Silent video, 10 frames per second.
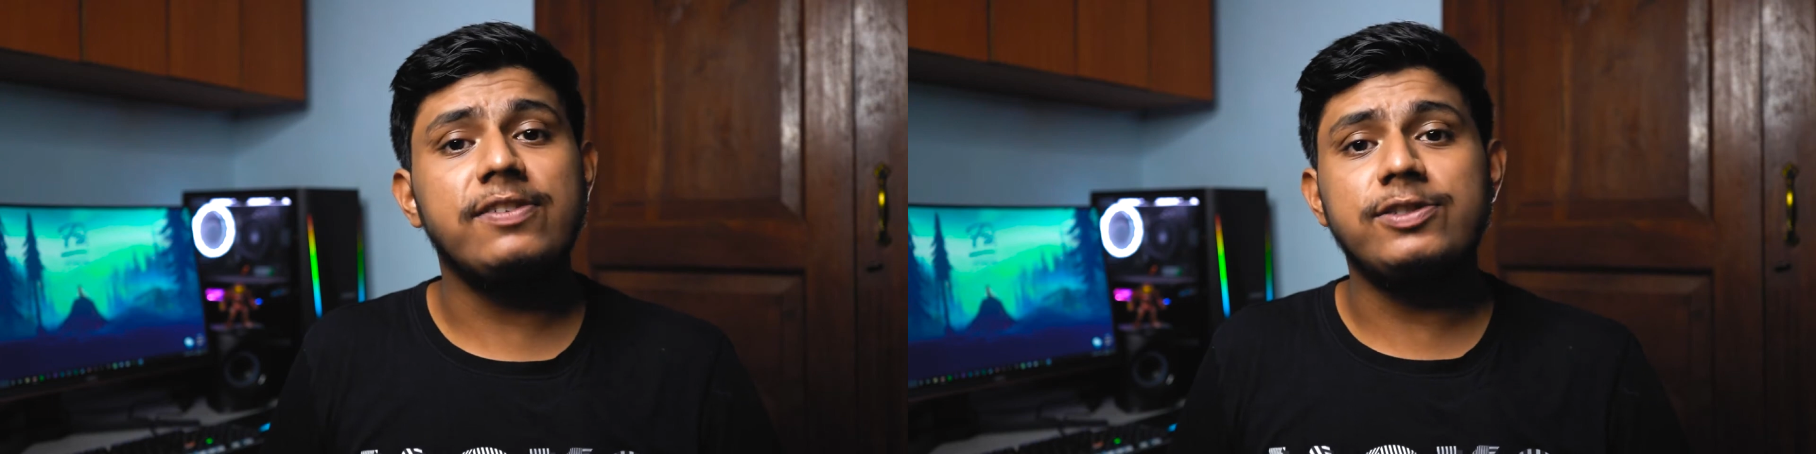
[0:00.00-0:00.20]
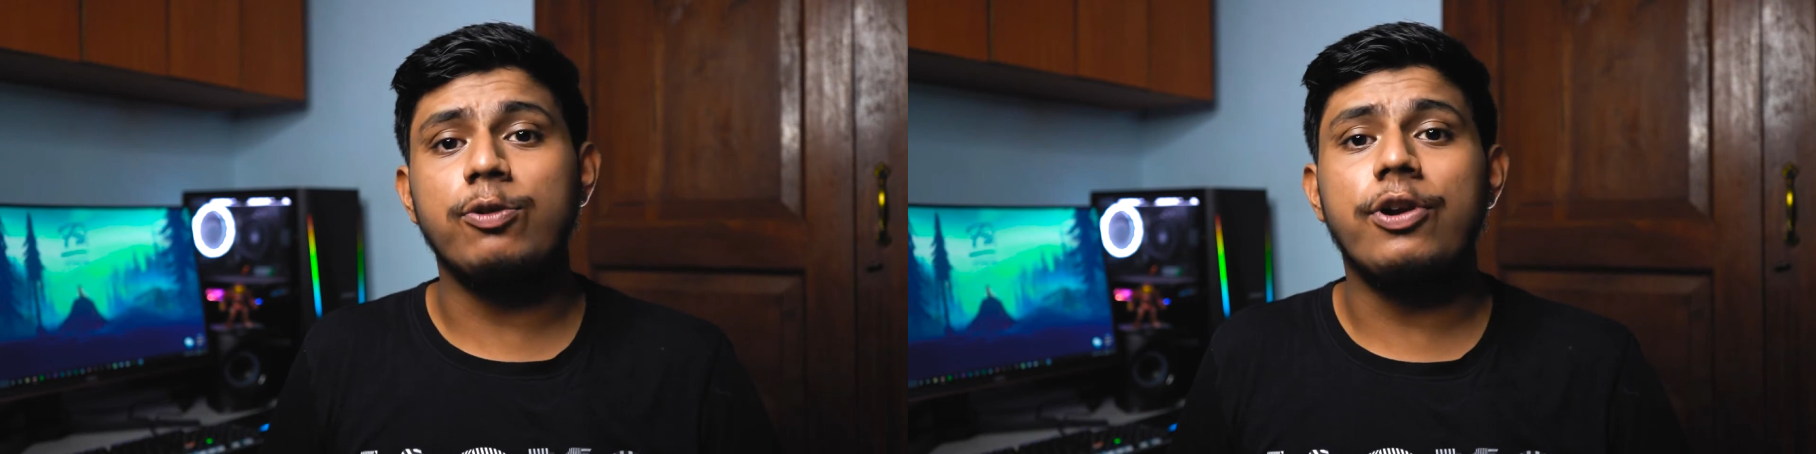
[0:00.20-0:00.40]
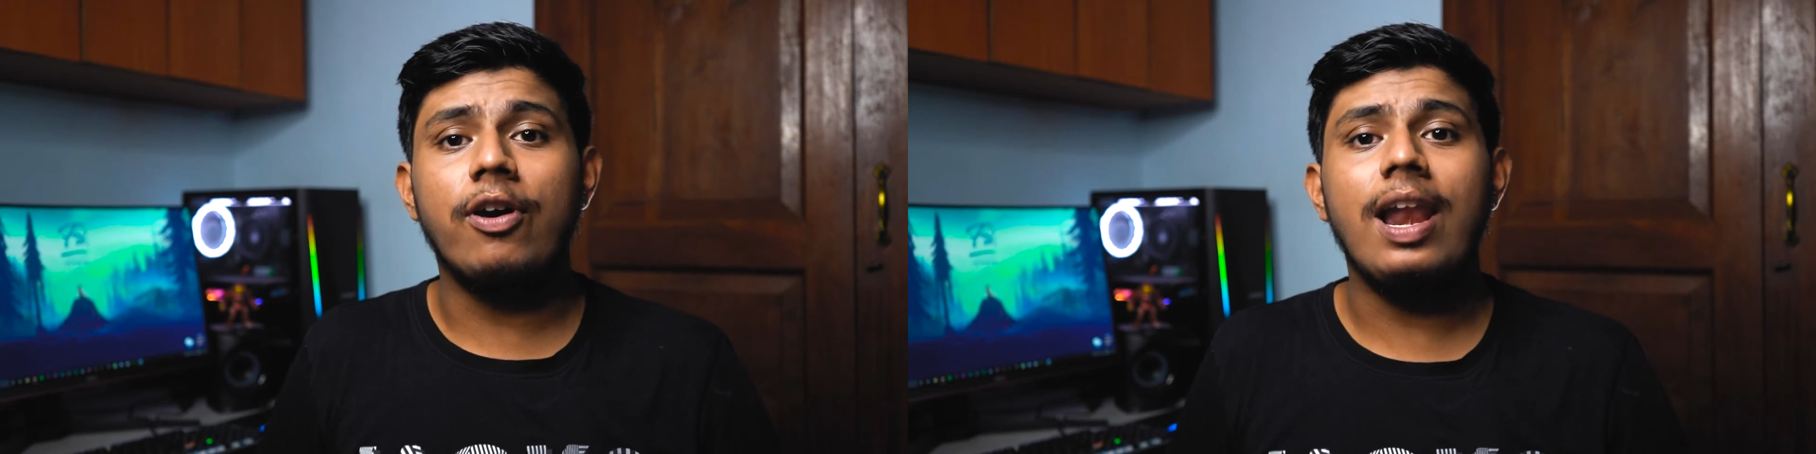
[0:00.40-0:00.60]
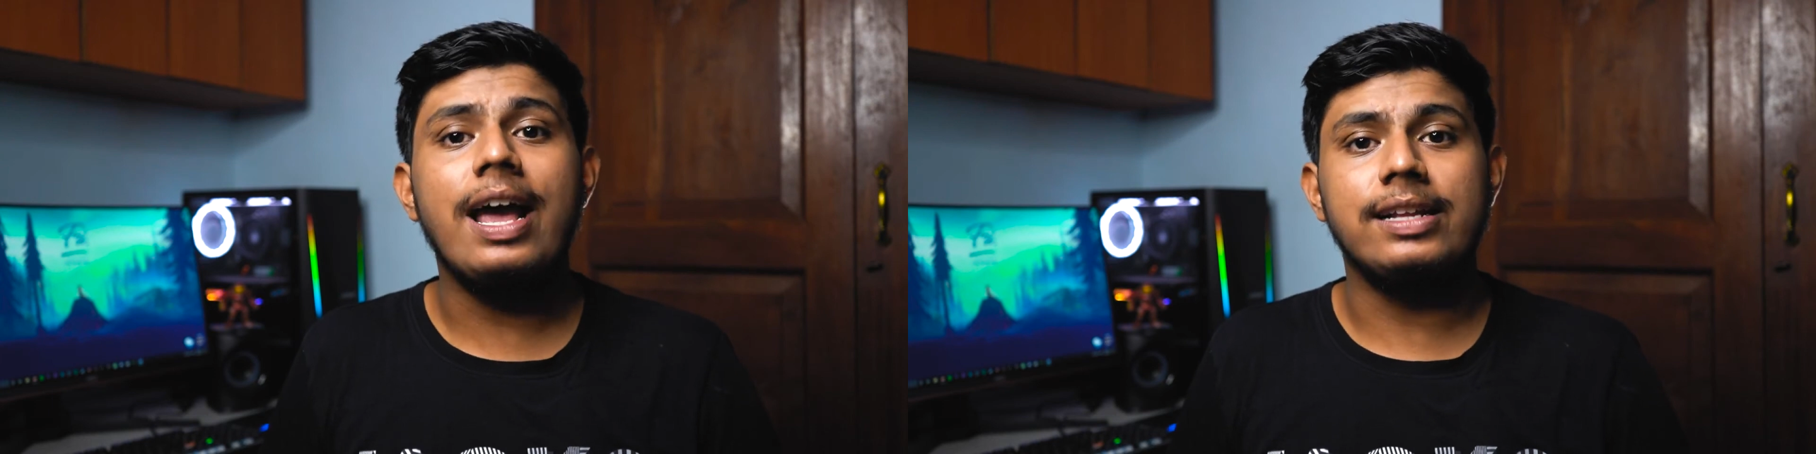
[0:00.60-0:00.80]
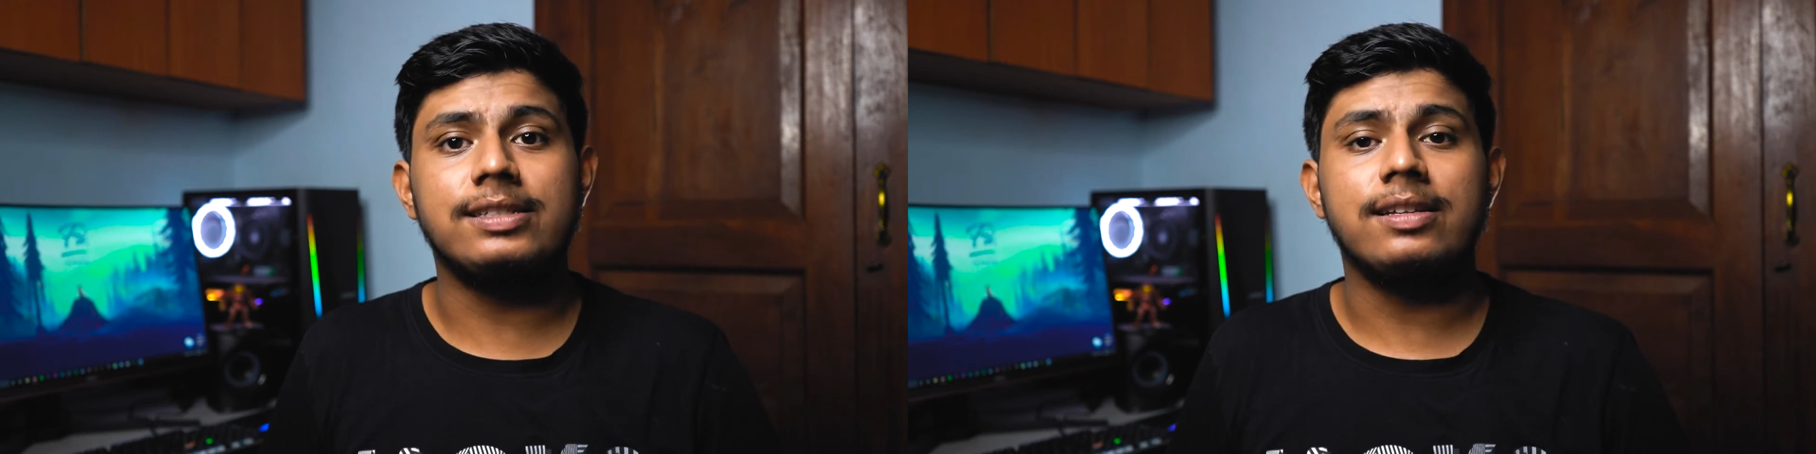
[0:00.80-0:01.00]
studio
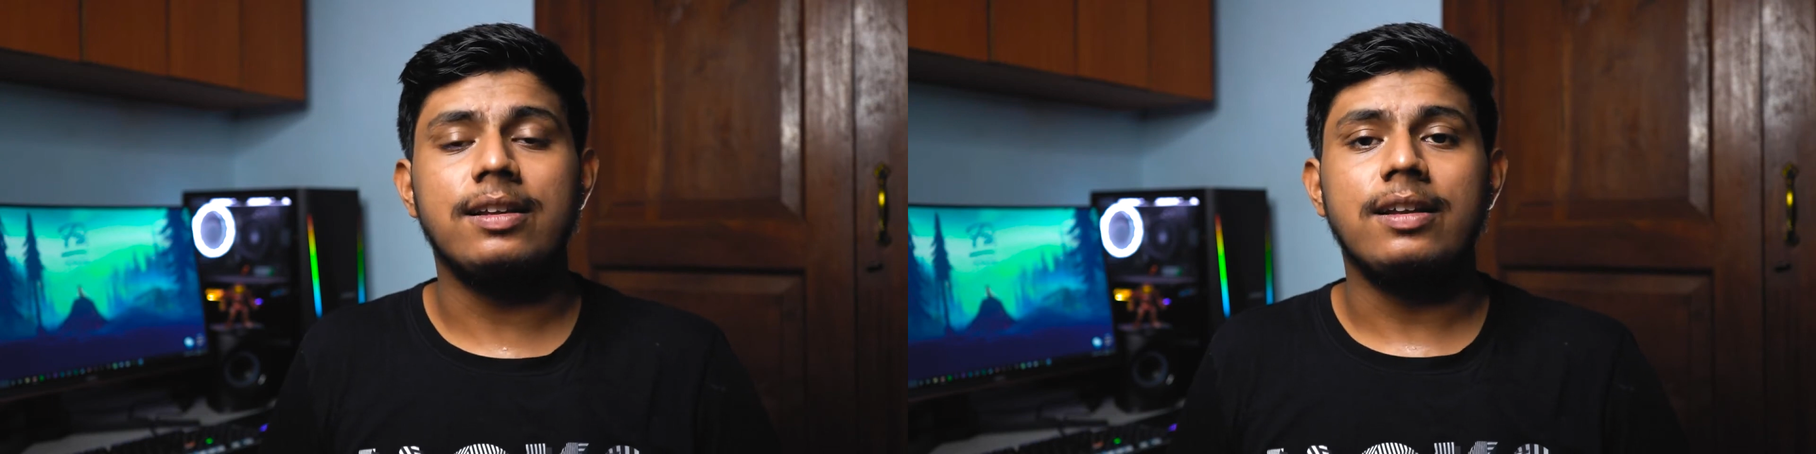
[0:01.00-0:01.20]
lights.